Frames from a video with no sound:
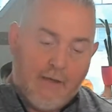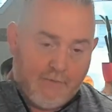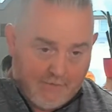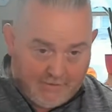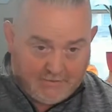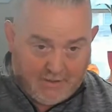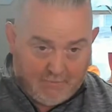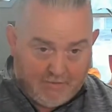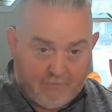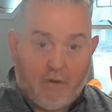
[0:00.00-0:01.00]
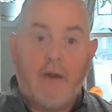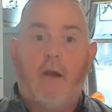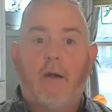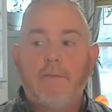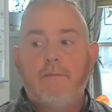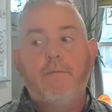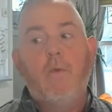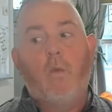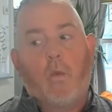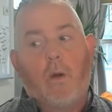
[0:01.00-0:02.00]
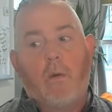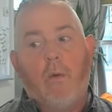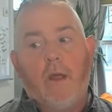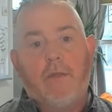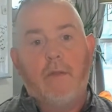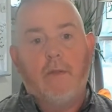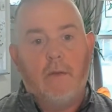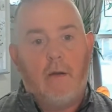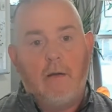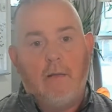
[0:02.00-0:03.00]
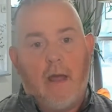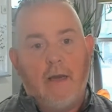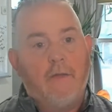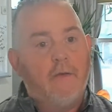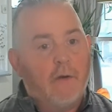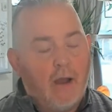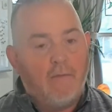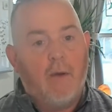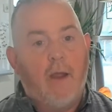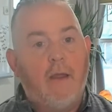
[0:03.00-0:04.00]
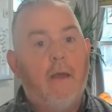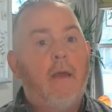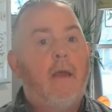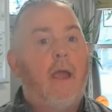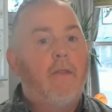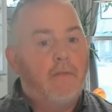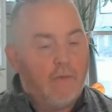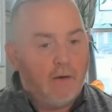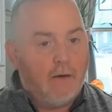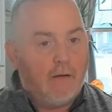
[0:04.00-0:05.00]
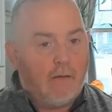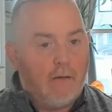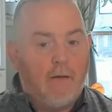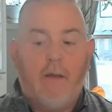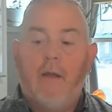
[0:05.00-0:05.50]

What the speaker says: Then let's come to the front yard, work with the long line in the driveway and the front yard,